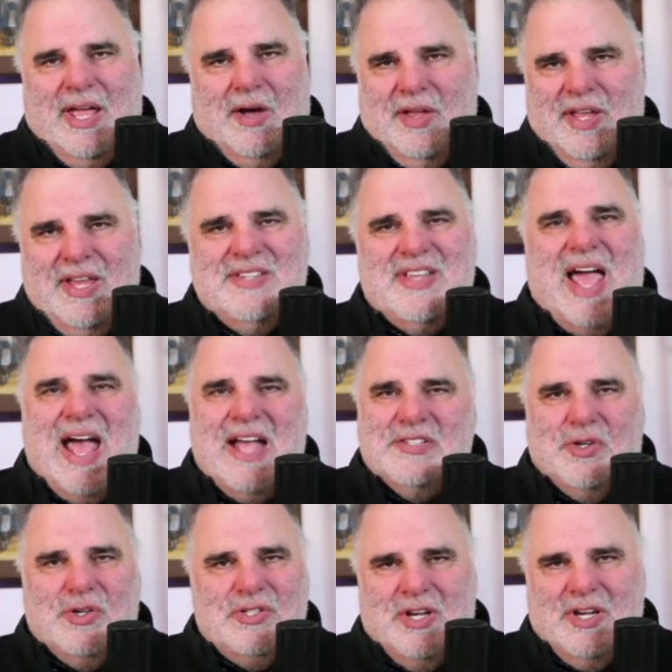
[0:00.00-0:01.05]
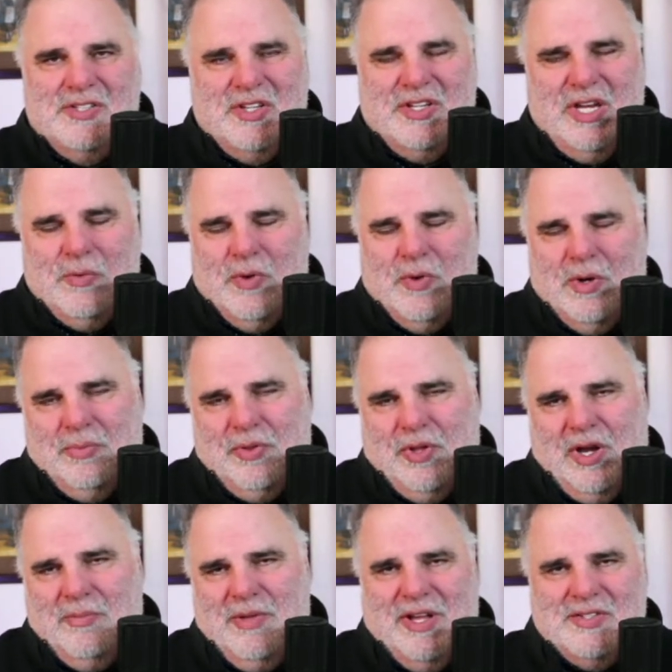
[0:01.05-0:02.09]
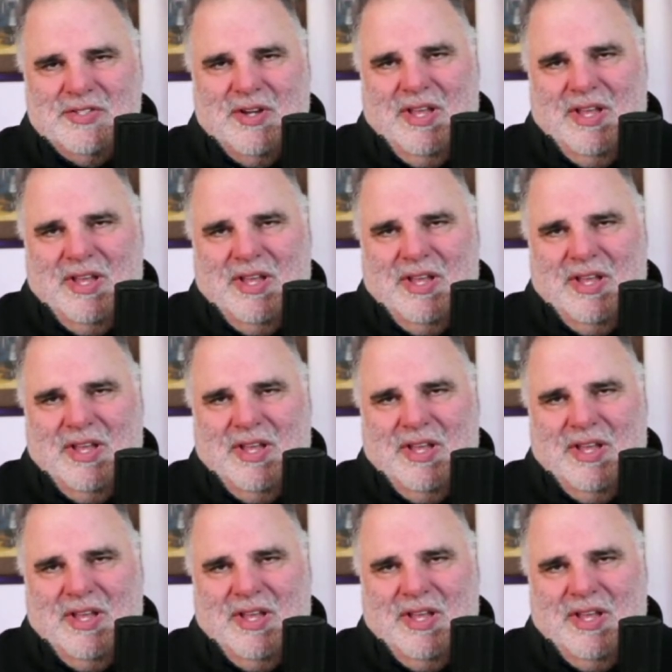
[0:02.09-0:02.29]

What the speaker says: he's as good as a D1 player because